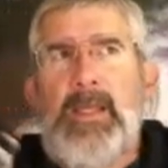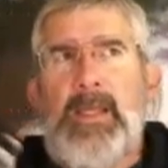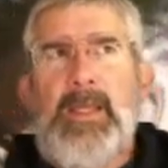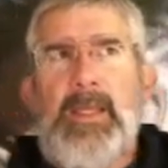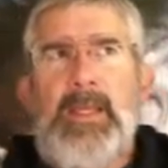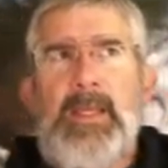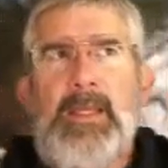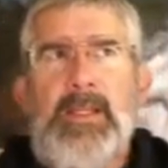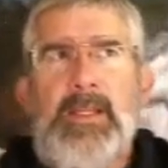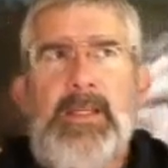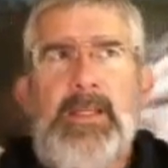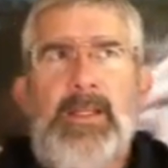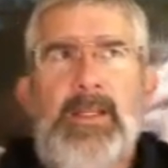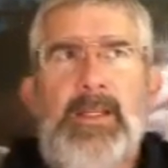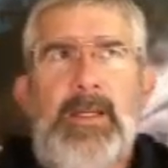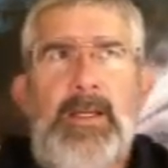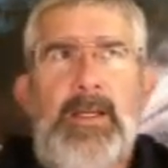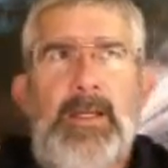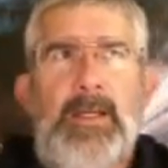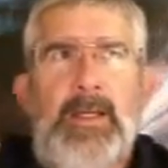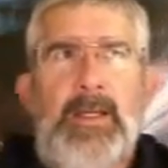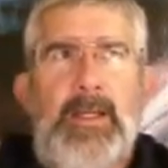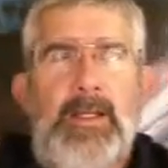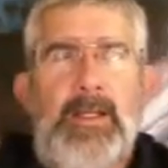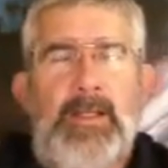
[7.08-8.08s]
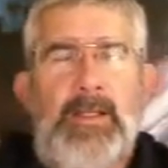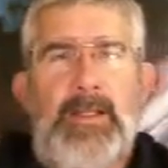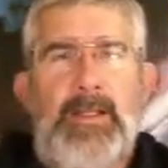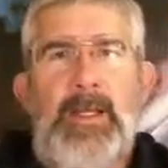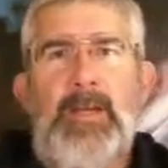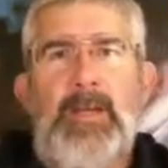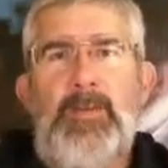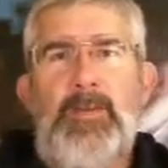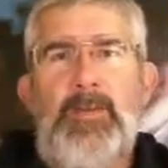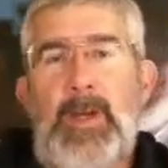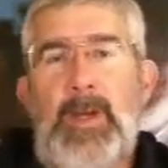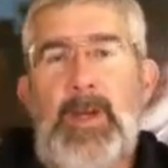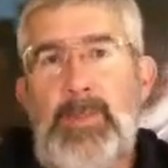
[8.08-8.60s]
In the
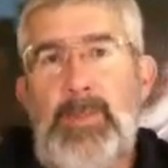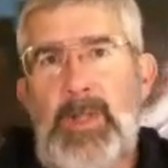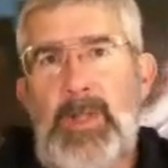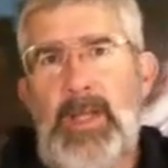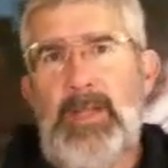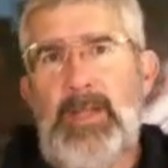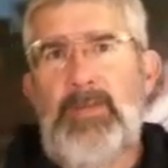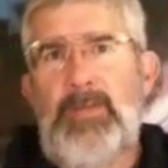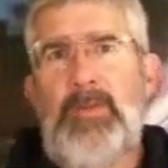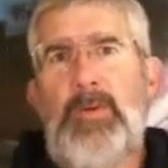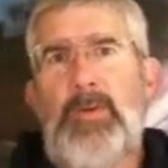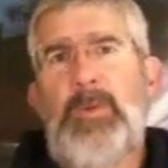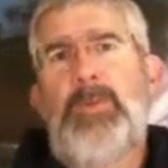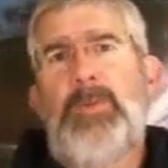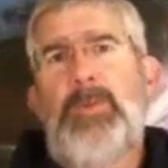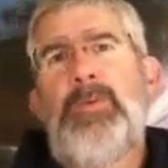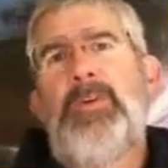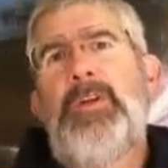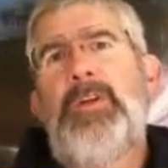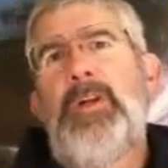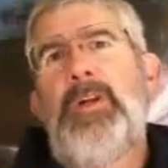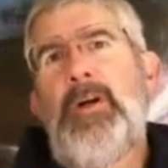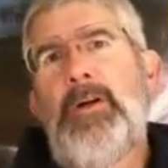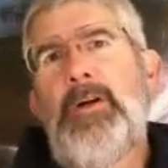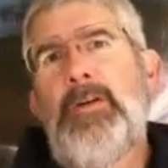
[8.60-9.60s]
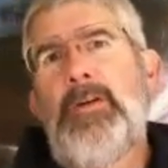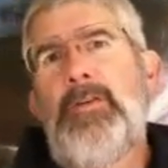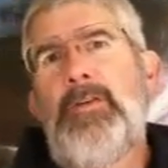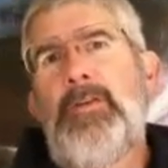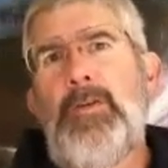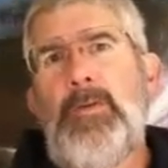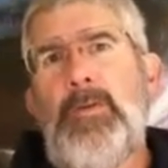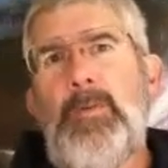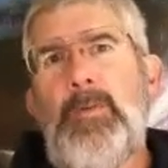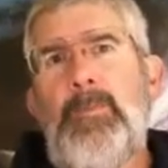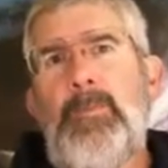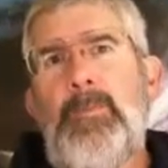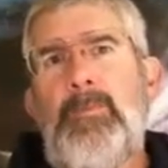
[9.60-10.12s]
xy plane, so when we're in R2,